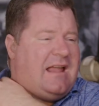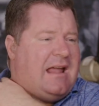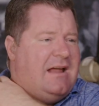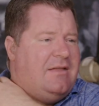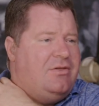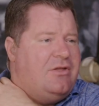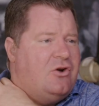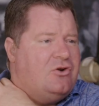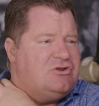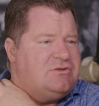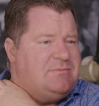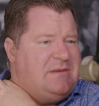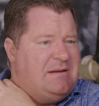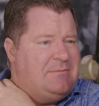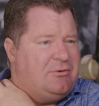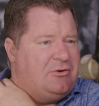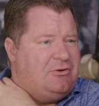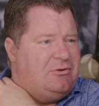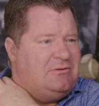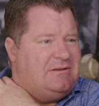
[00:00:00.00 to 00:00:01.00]
And those
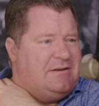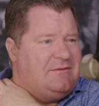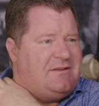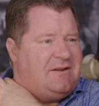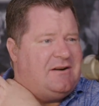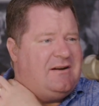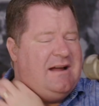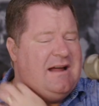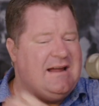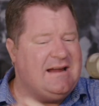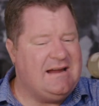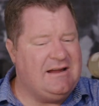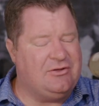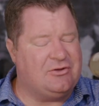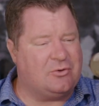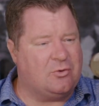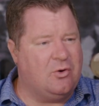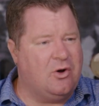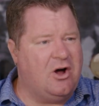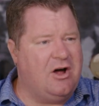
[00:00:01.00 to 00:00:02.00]
people who lived there, he
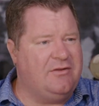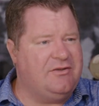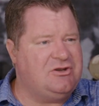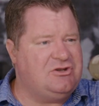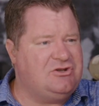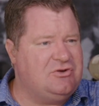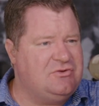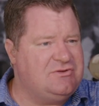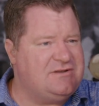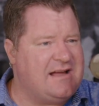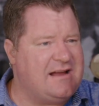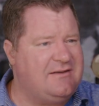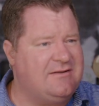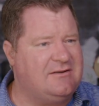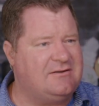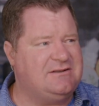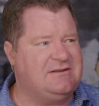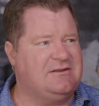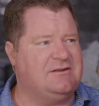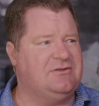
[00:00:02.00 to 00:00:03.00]
threw all the Jews out of
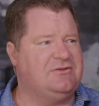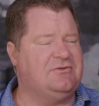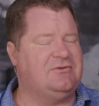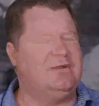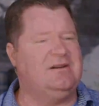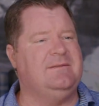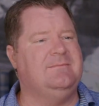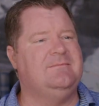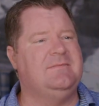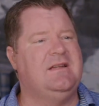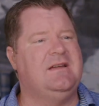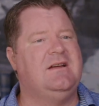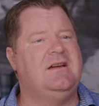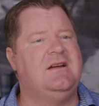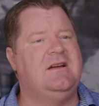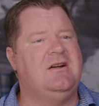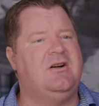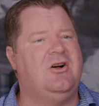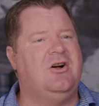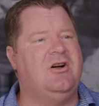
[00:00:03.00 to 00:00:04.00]
their territory.
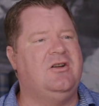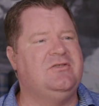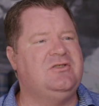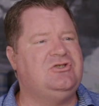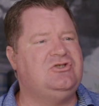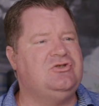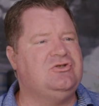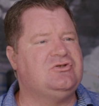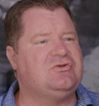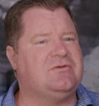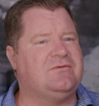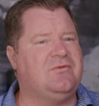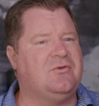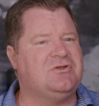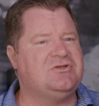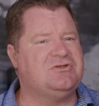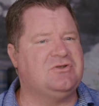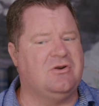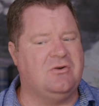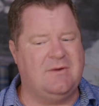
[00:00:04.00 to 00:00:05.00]
All the Jews were
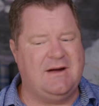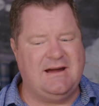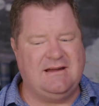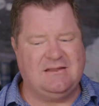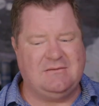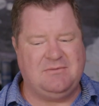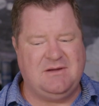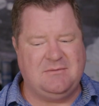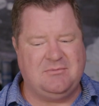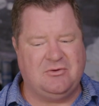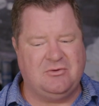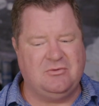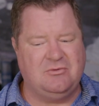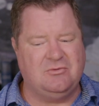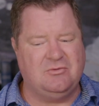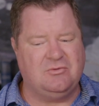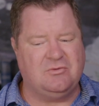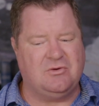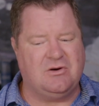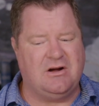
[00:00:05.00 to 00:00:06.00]
forced to go away, and the people
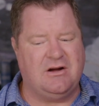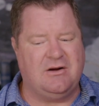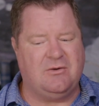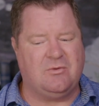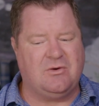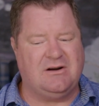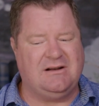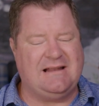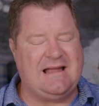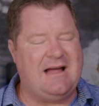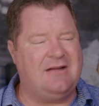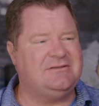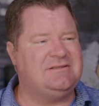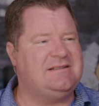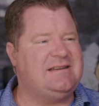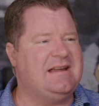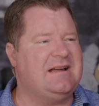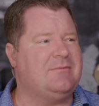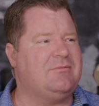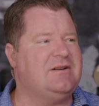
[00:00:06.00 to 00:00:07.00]
who were allowed to
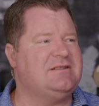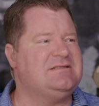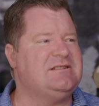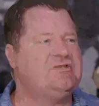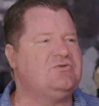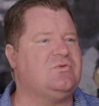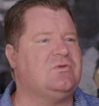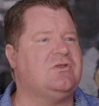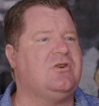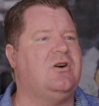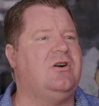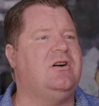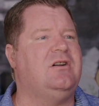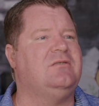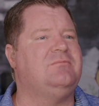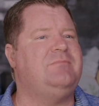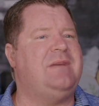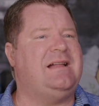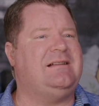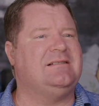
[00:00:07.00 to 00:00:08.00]
take up residence were
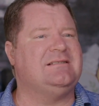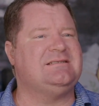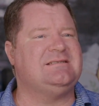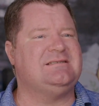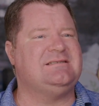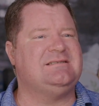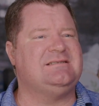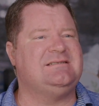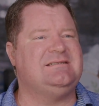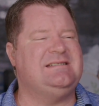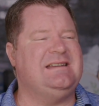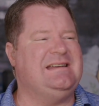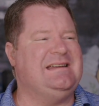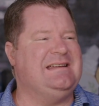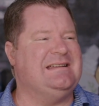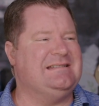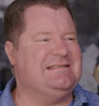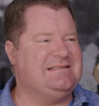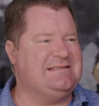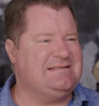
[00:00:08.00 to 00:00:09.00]
called
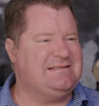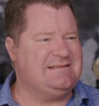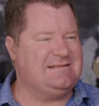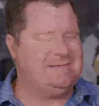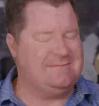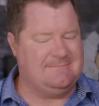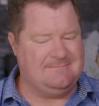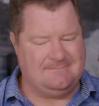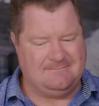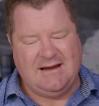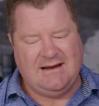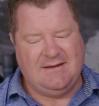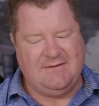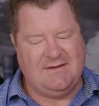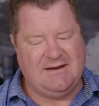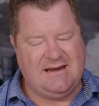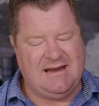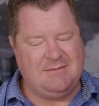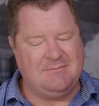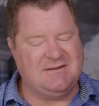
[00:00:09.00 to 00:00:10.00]
Palestinians. And
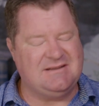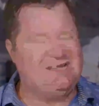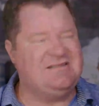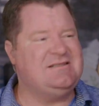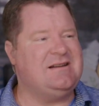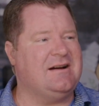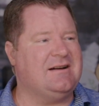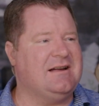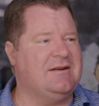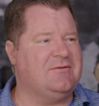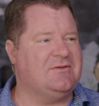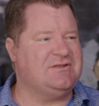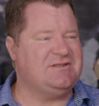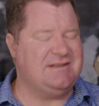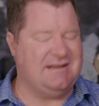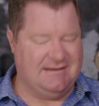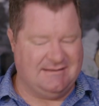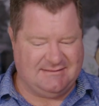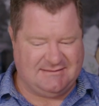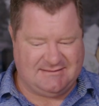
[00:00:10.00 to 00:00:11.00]
the name has stuck ever
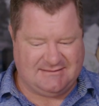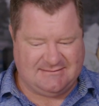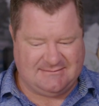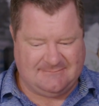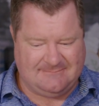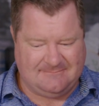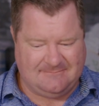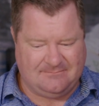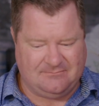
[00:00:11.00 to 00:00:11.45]
since.